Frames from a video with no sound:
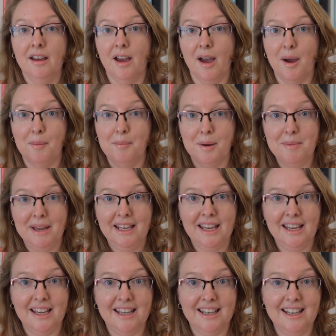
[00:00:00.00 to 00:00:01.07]
by
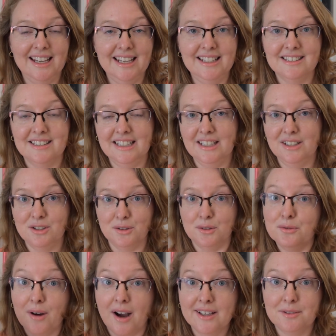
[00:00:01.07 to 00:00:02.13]
making it easy to
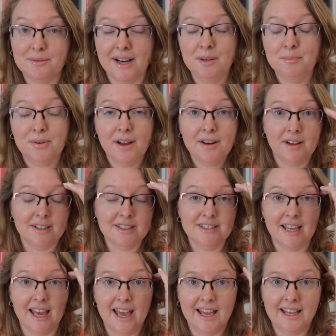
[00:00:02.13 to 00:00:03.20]
find the right
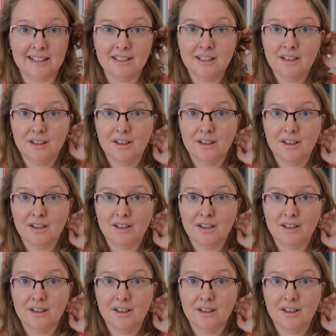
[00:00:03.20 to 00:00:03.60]
products and